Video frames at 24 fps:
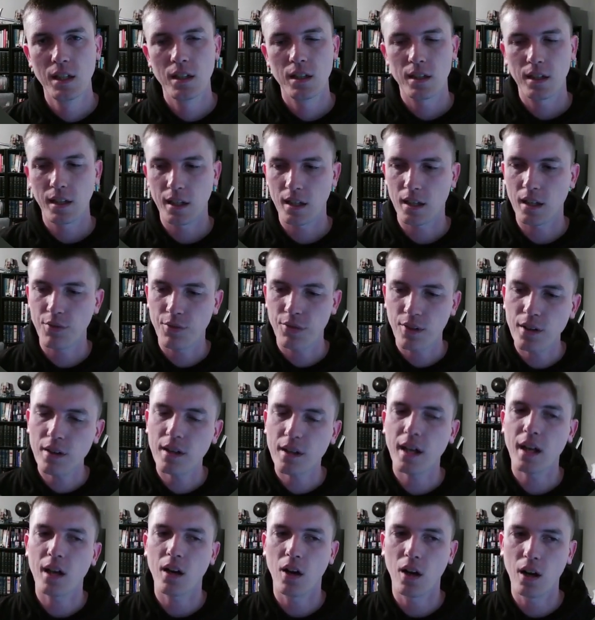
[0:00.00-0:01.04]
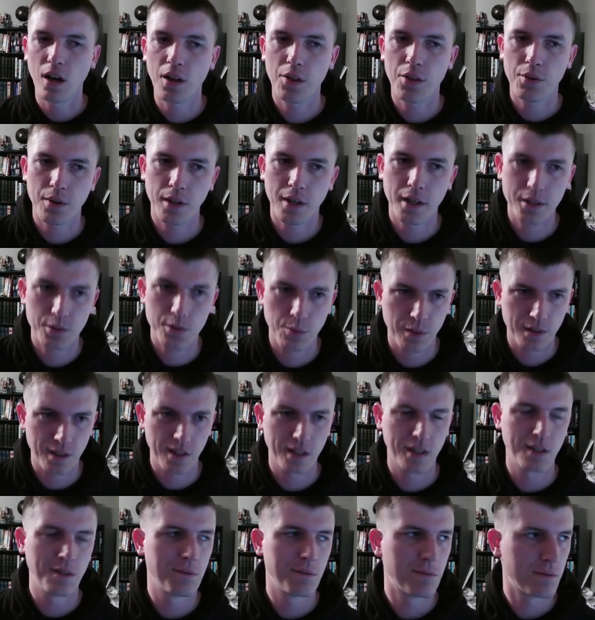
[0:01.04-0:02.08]
Like if they're not authorized
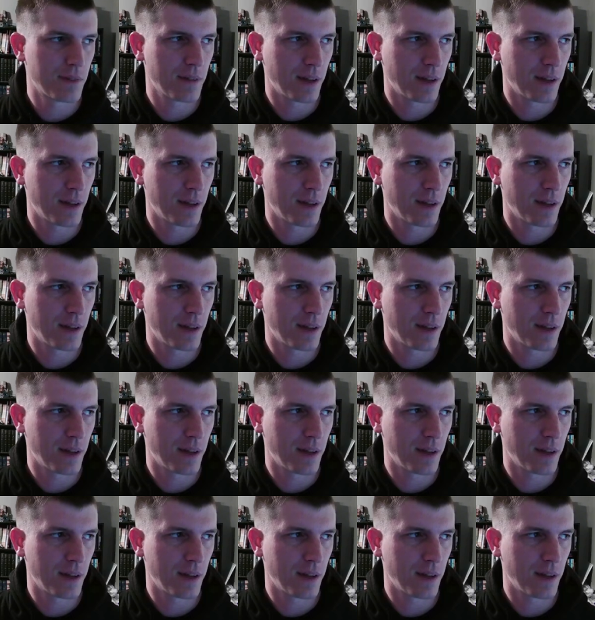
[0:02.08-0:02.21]
within,